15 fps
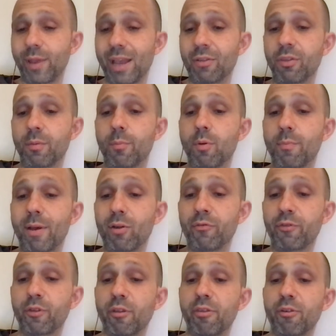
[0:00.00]
We held the
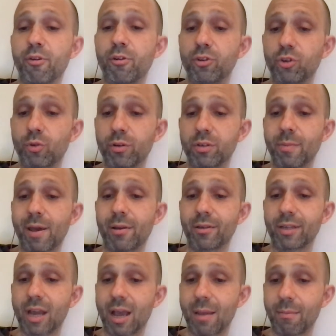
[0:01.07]
belt for the third shortest amount
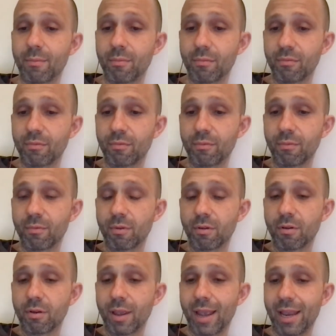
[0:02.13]
of time.
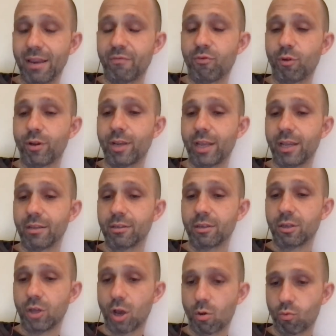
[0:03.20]
84 days.
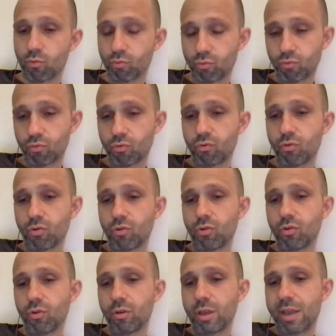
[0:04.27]
Go.
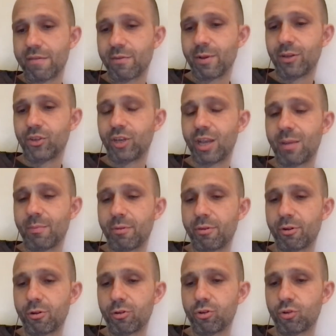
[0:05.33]
Heavyweight champ,
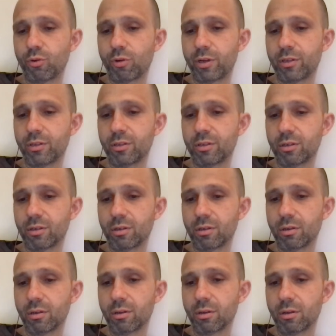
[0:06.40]
third shortest
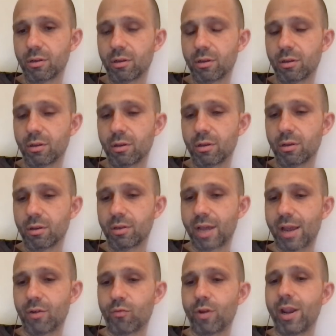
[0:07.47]

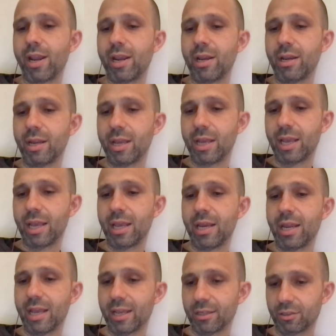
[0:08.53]
title reign
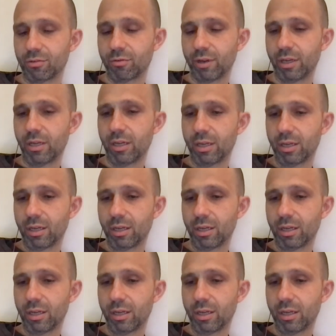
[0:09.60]
in history.